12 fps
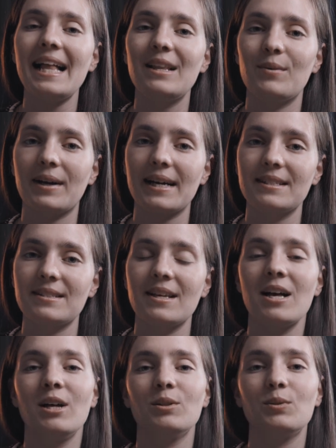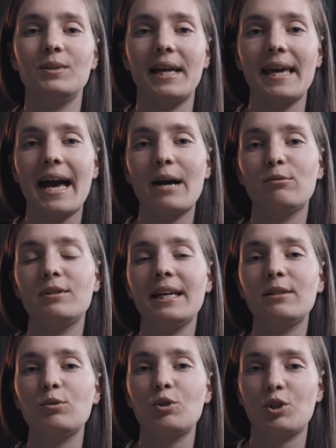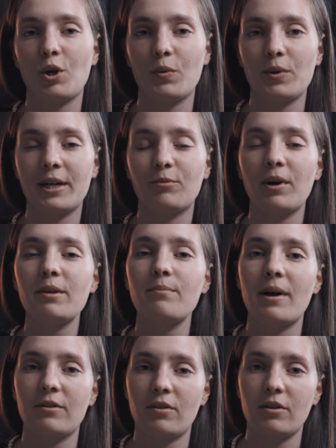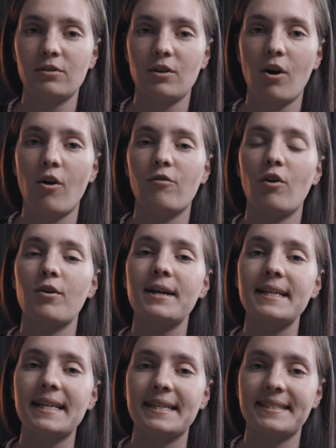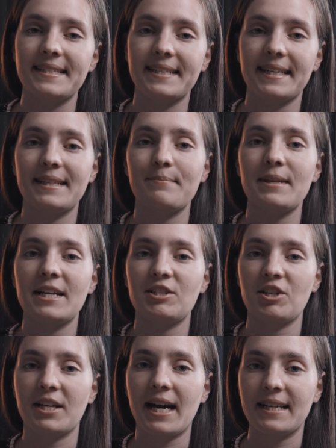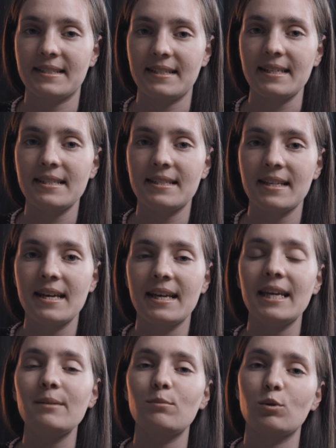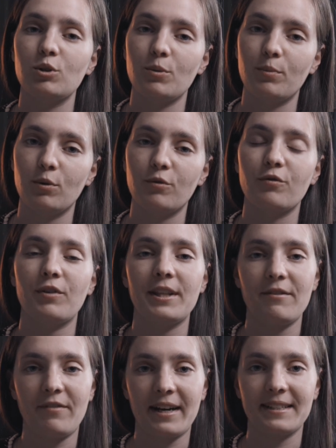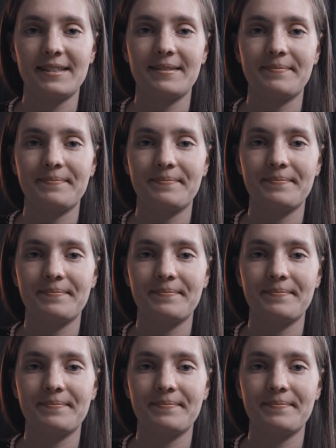Hello guys! Today I would like to show you a great method of organizing and managing assets in multiple three D files.